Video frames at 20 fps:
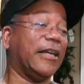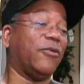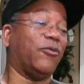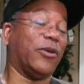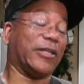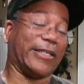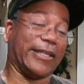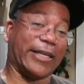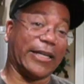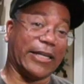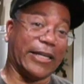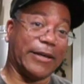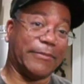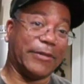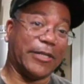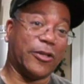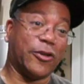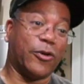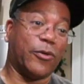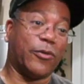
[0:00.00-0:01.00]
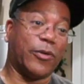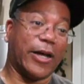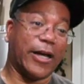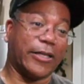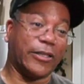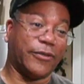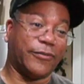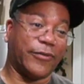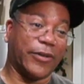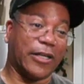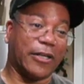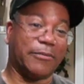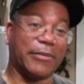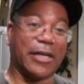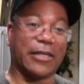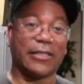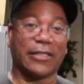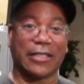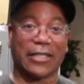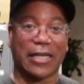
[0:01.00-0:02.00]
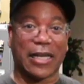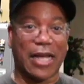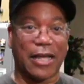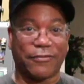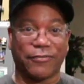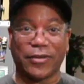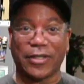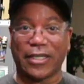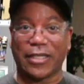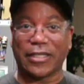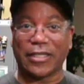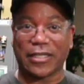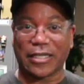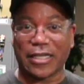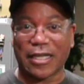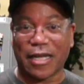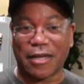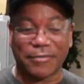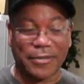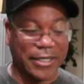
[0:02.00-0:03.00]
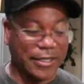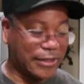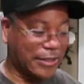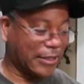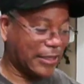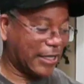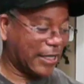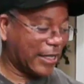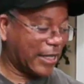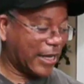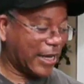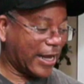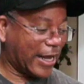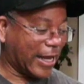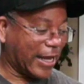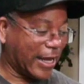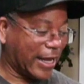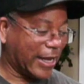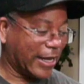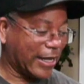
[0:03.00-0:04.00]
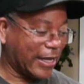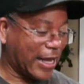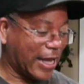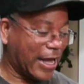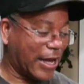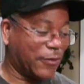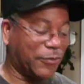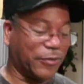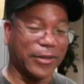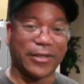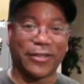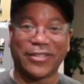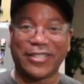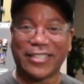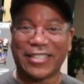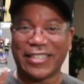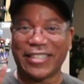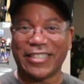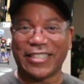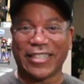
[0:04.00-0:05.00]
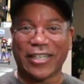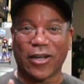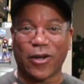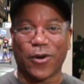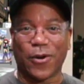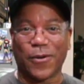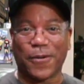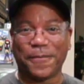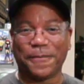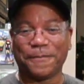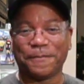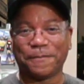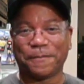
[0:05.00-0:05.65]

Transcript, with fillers: Once again, let me know how you felt about this live feed in the comments, and I will see y'all